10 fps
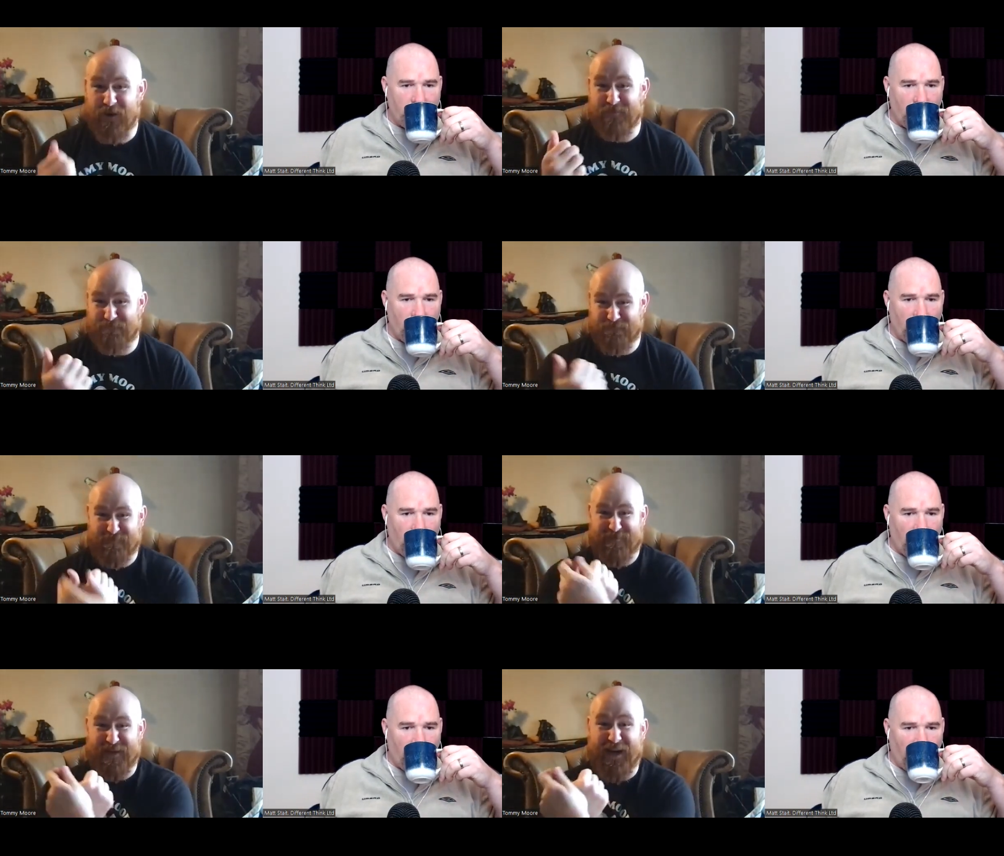Speaker 1: I,
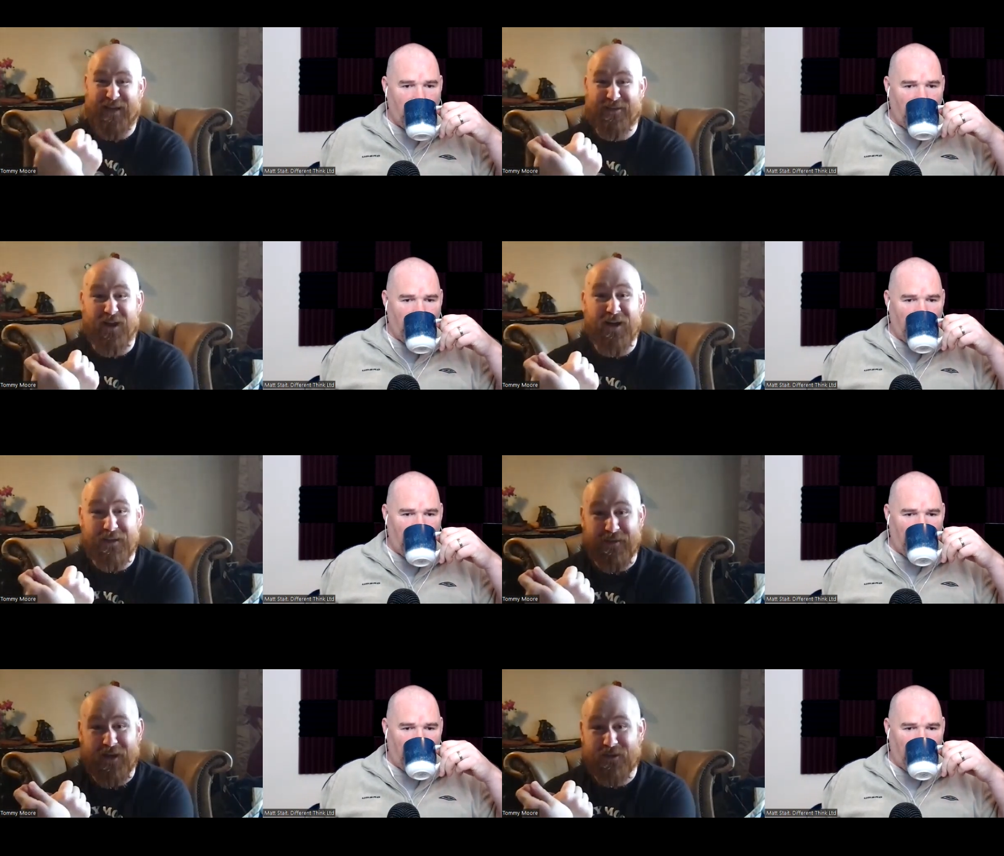the less
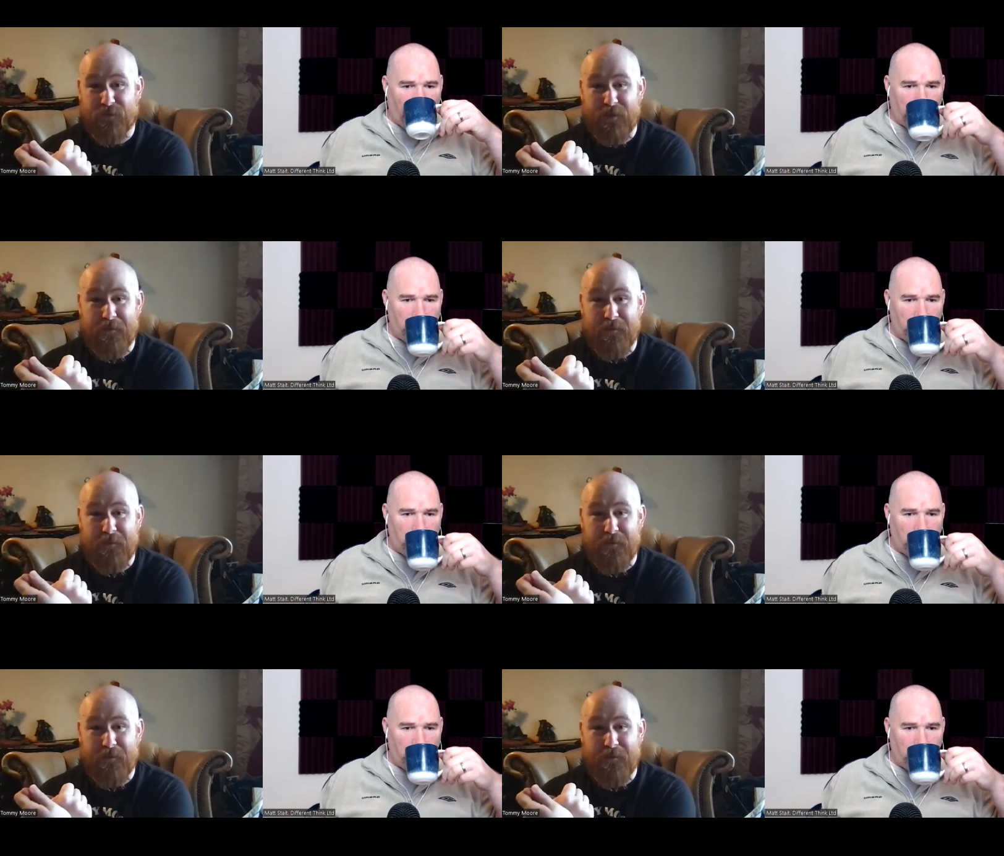likely they are to be